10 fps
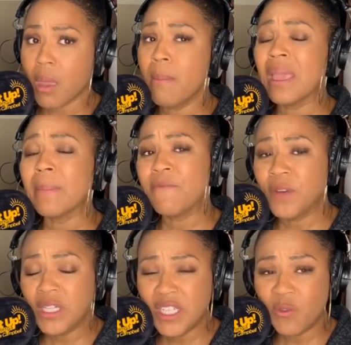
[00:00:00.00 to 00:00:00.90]
Make me
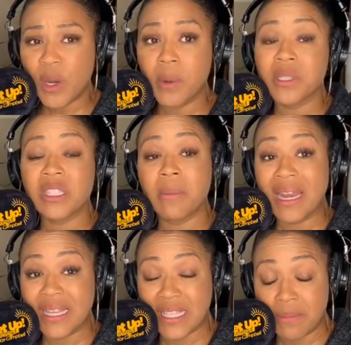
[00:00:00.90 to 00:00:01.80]
fully aware when
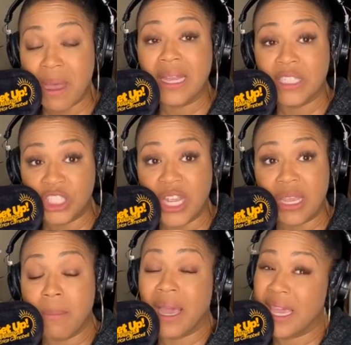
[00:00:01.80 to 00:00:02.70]
somebody is smiling,
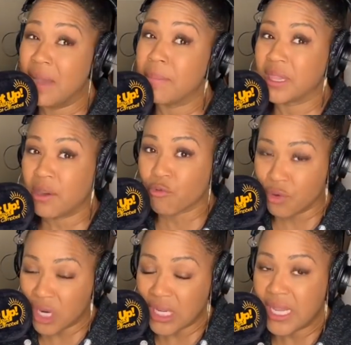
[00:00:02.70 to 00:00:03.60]
shaking my hand, but they
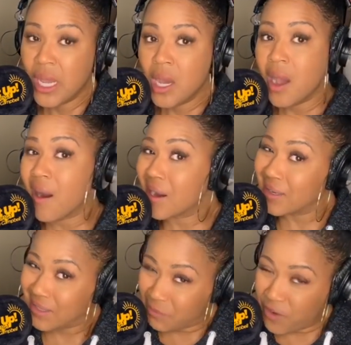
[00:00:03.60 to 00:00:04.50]
really are
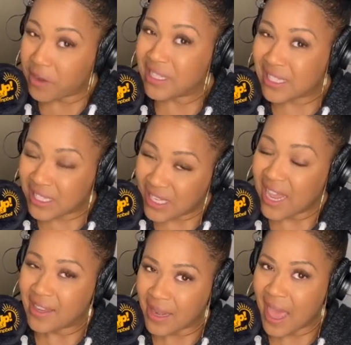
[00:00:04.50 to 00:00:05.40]
very
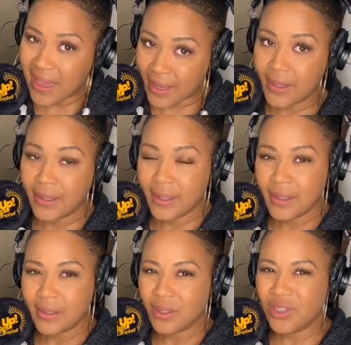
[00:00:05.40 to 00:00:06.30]
snake-like.
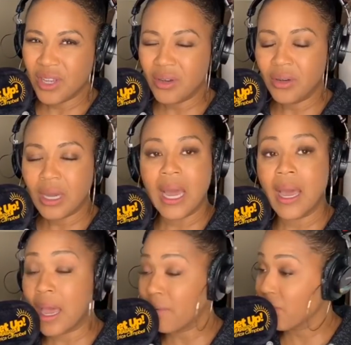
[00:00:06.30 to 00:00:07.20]
You know,
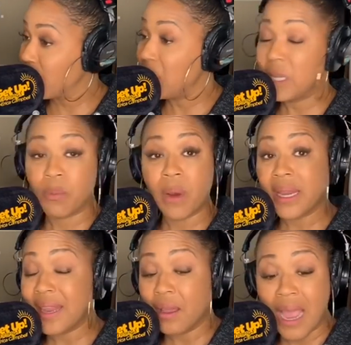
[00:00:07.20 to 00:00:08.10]
I really pray.
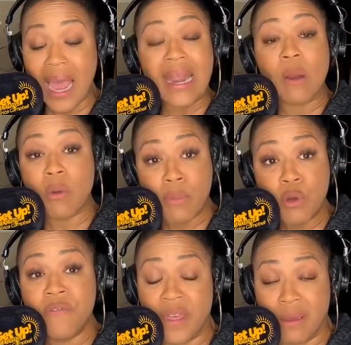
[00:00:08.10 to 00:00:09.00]
Now, God, now
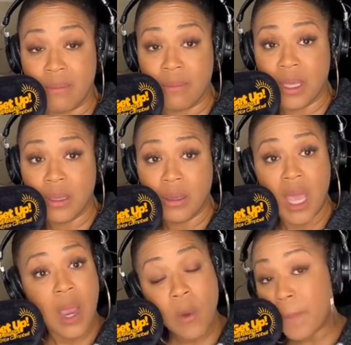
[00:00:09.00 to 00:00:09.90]
remove them
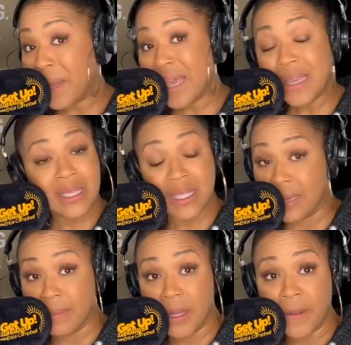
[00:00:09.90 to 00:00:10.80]
and replace them